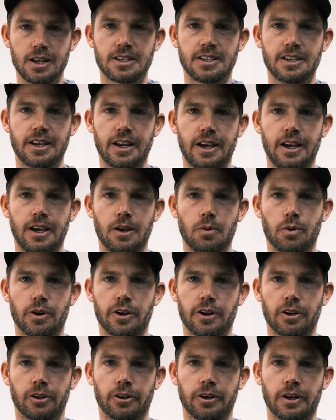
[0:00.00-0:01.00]
Today we're
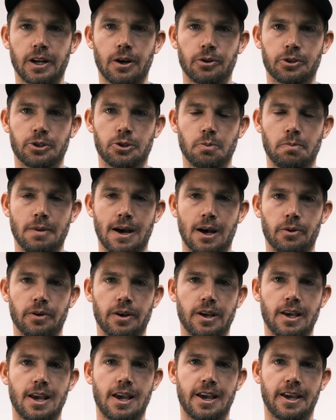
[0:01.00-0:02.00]
going to learn how to
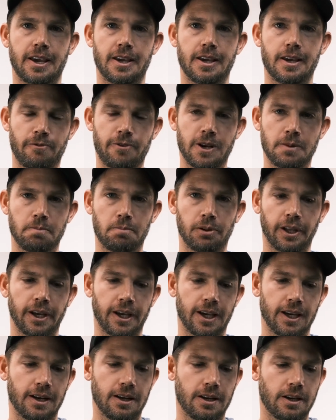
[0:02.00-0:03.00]
mount a fin
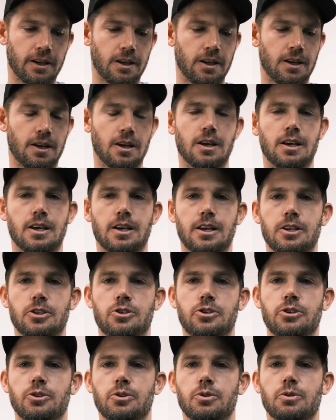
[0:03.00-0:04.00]
blade
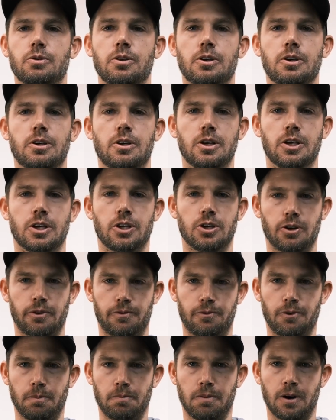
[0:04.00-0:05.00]
into your
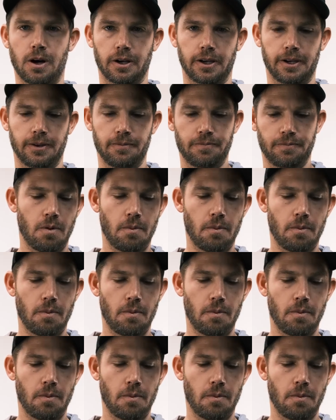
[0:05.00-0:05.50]
foot pocket.